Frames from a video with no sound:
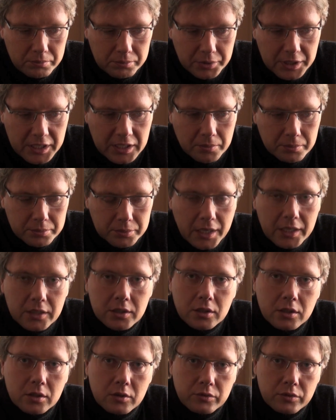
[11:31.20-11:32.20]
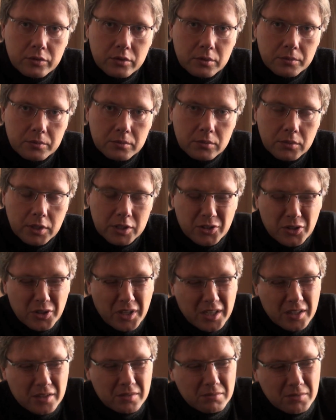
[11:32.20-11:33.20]
pretty practical form, as you
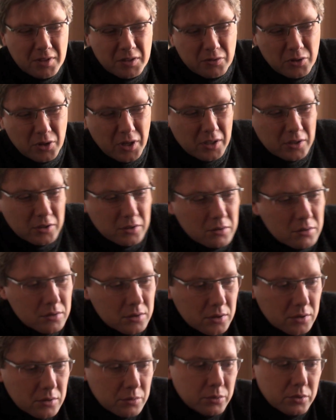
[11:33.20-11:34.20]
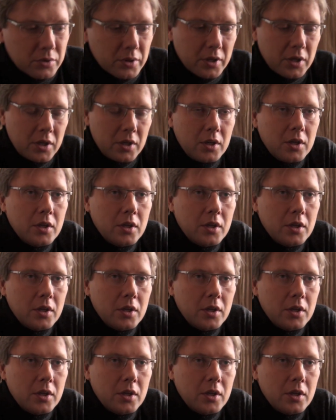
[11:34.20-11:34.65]
can, if you can use this word,